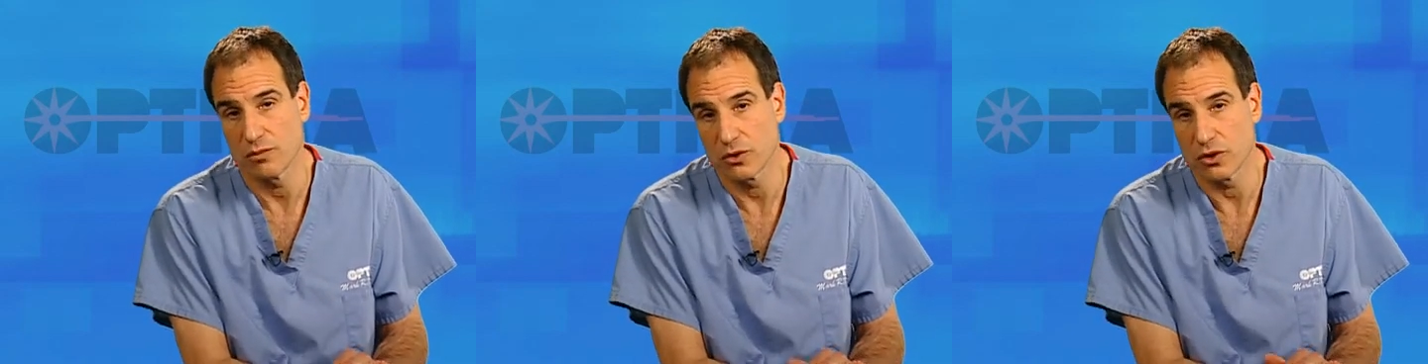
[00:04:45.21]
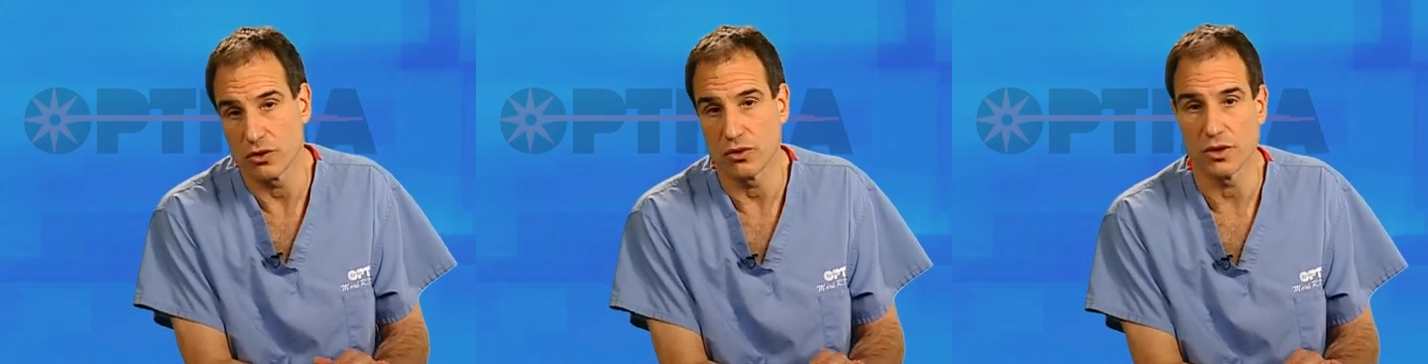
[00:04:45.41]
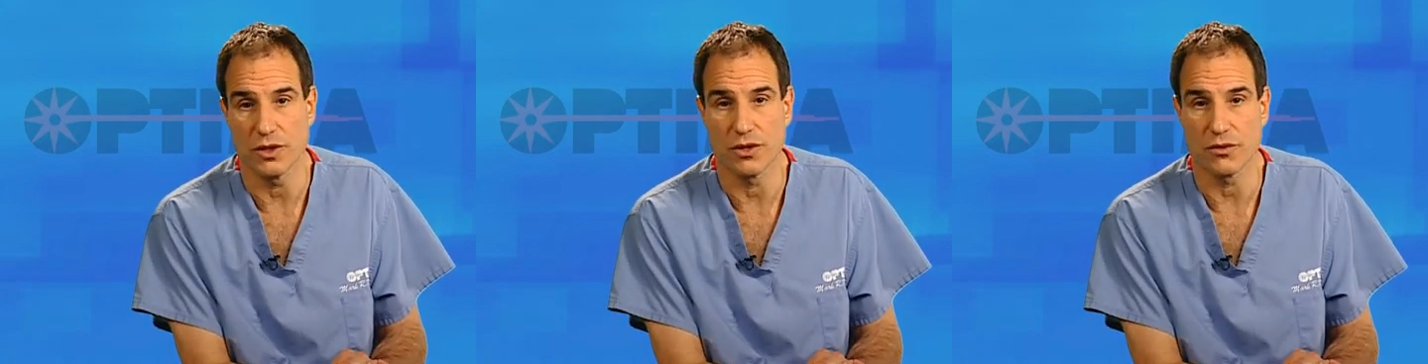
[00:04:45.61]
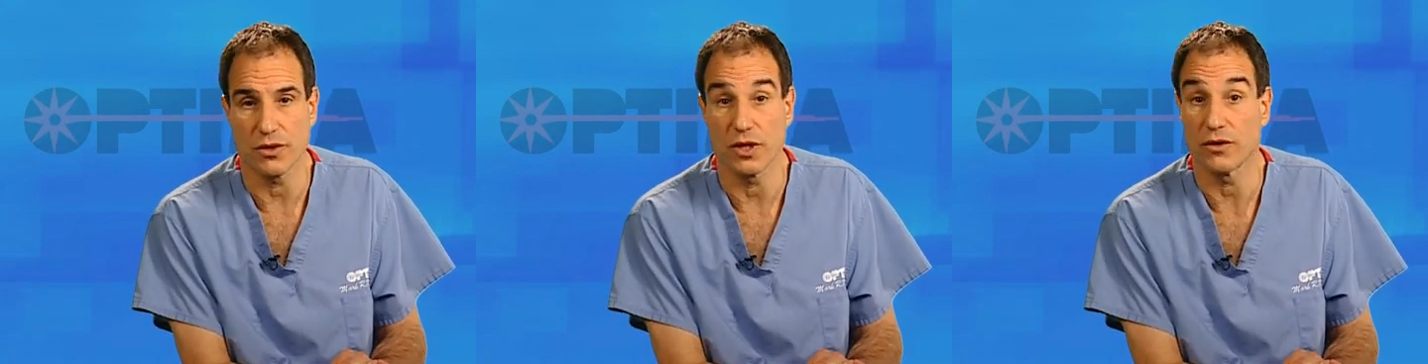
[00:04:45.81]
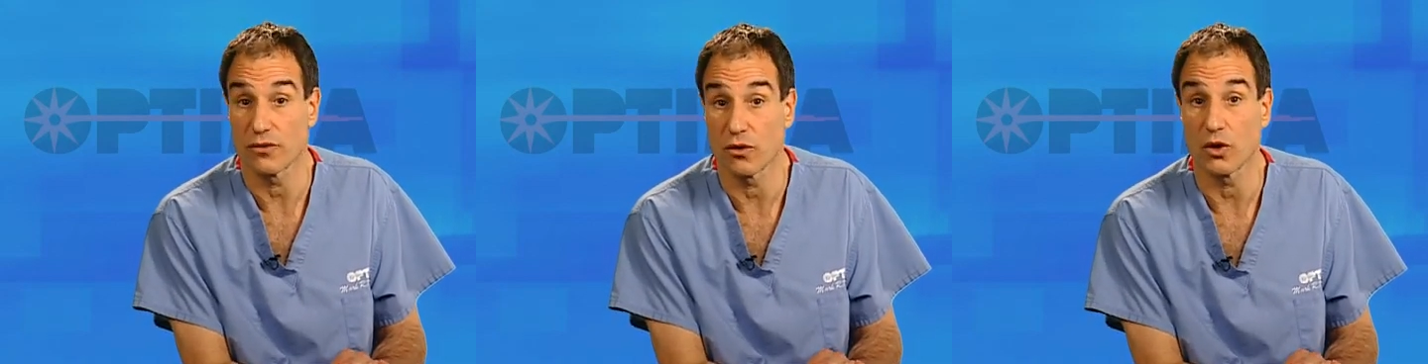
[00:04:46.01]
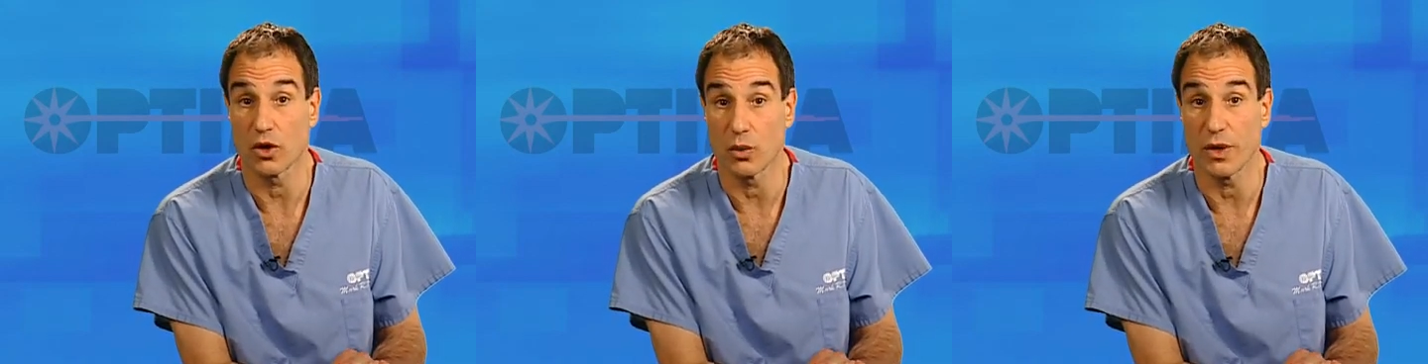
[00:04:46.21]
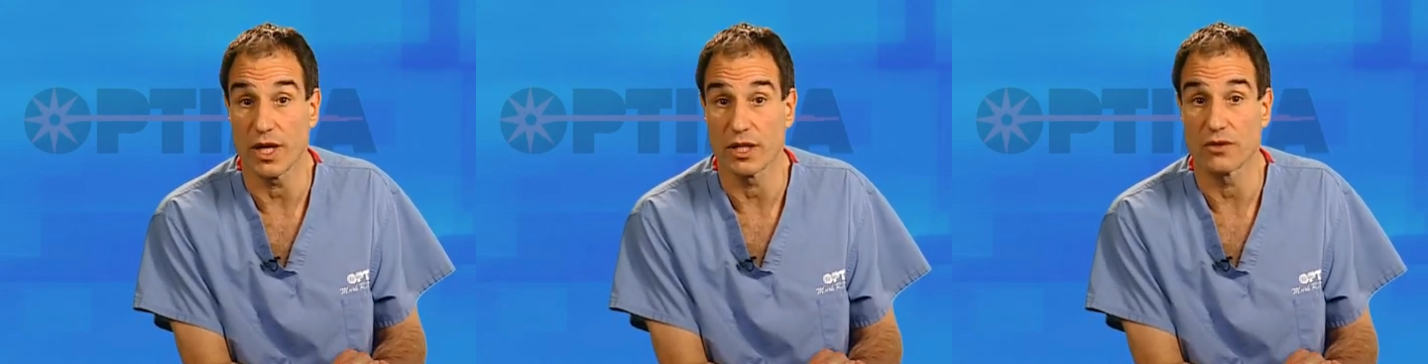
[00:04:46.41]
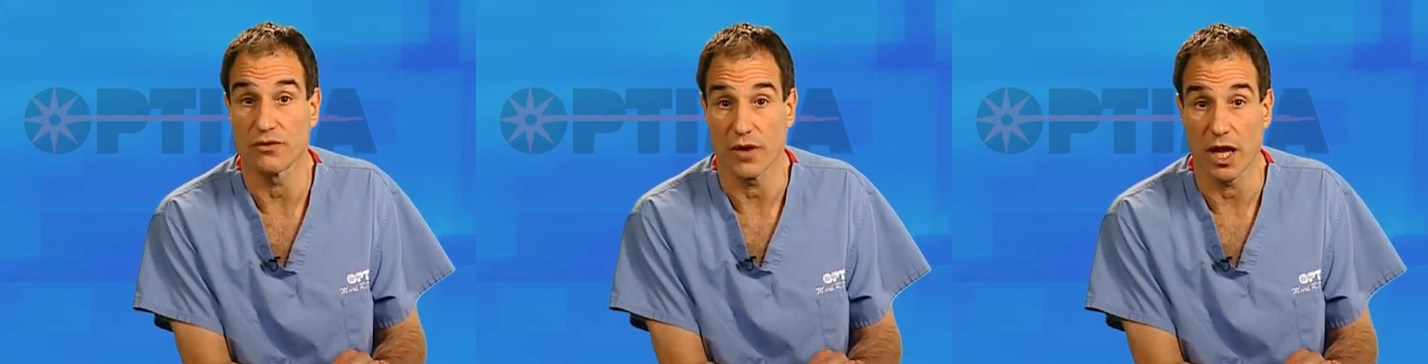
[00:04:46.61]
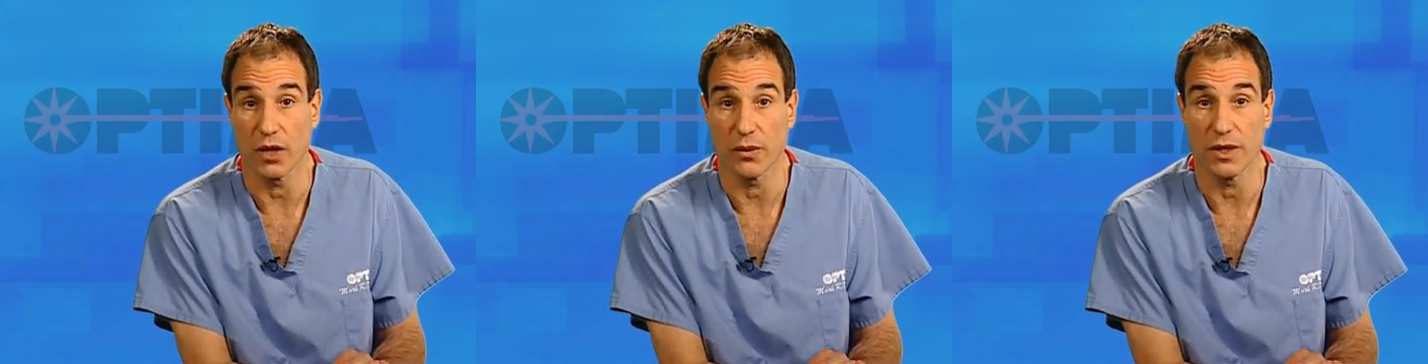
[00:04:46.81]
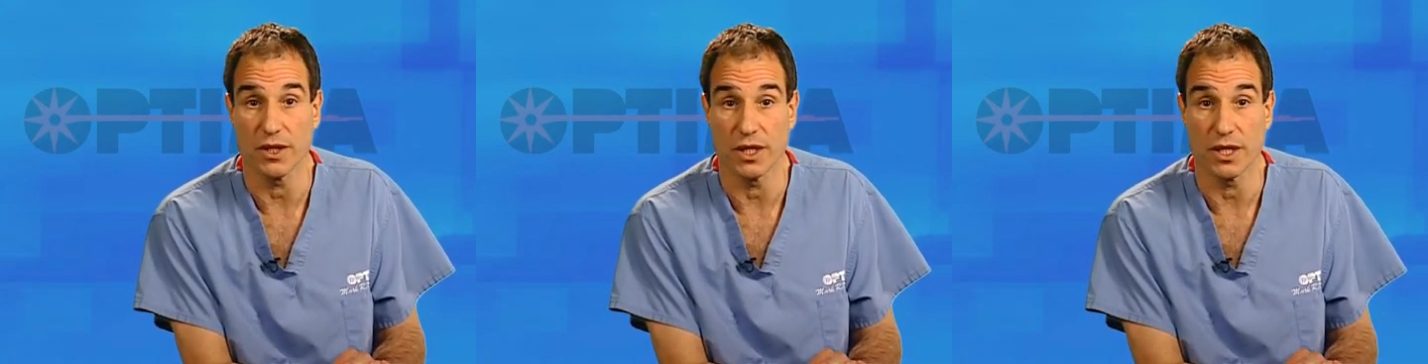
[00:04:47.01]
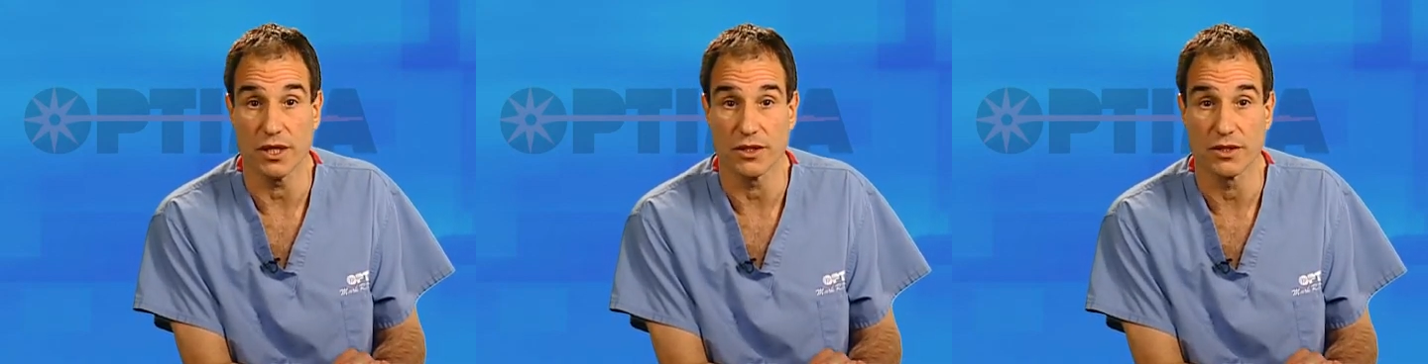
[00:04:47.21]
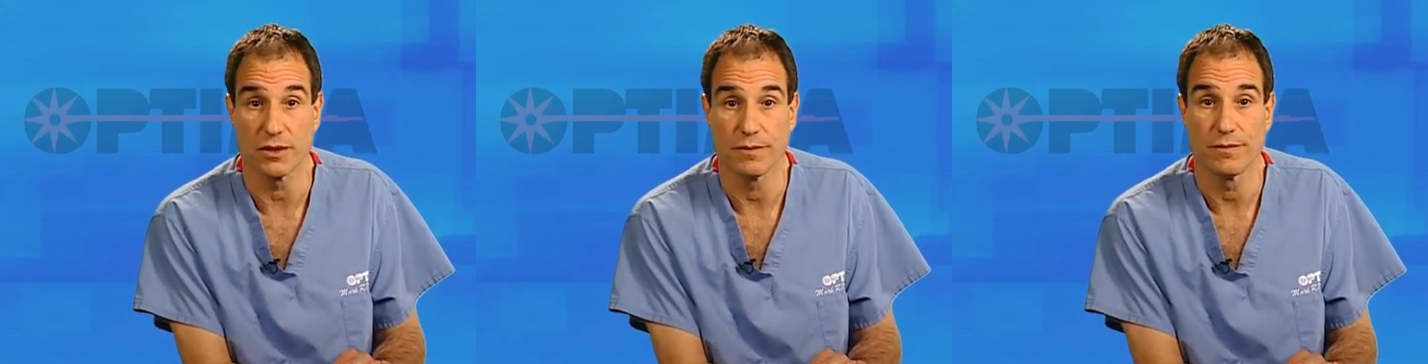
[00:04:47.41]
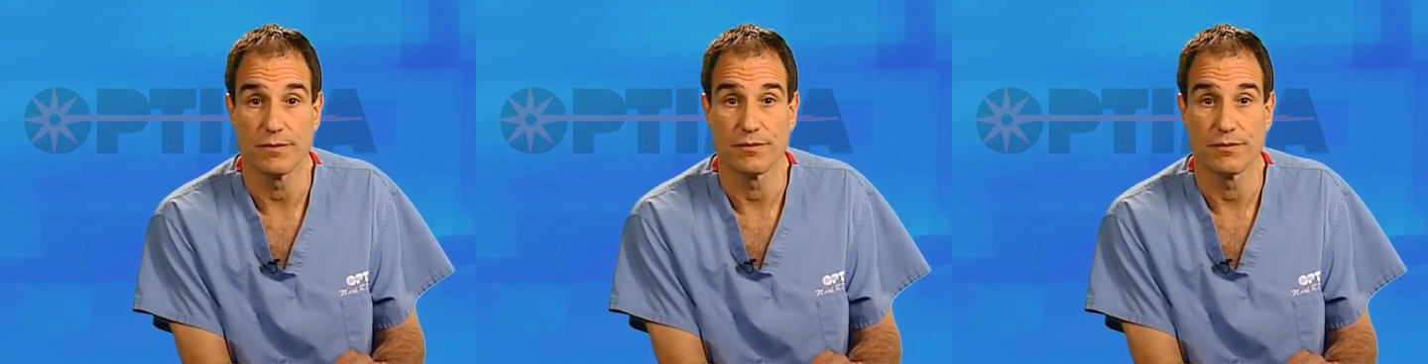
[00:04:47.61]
2 to 3 to 4 weeks following these